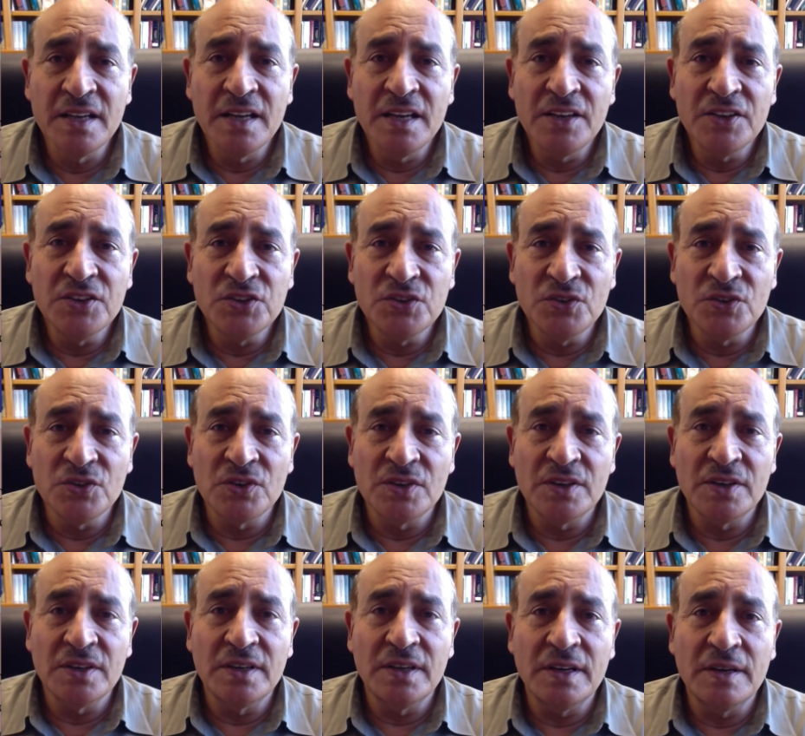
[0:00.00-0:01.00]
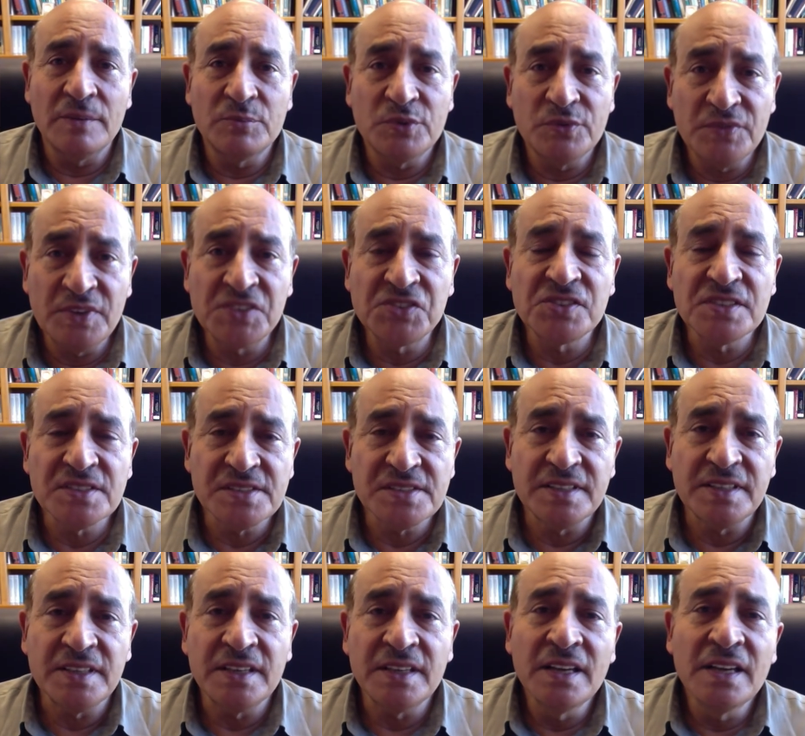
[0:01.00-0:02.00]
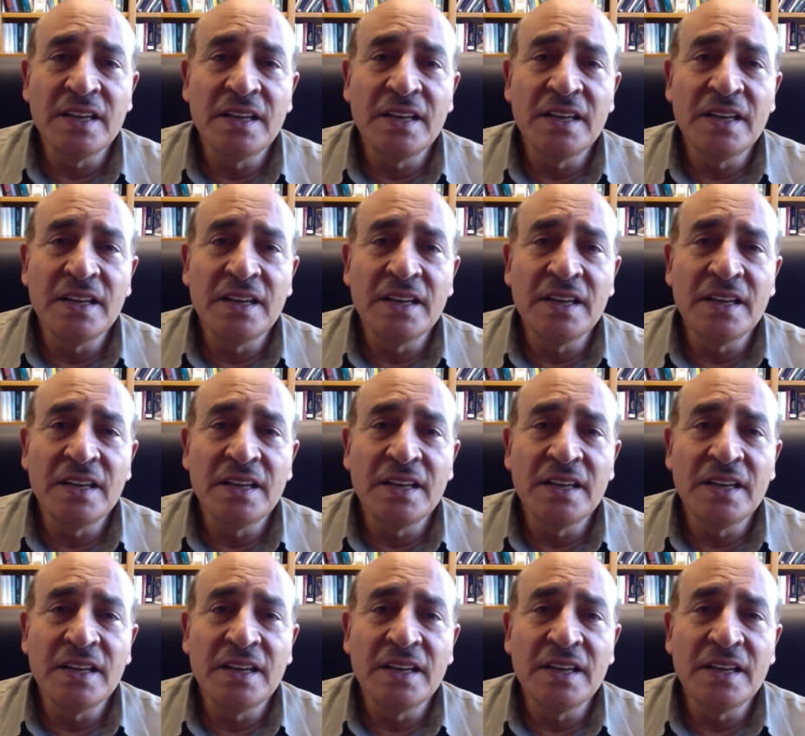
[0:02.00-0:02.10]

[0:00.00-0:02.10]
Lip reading: your proficiency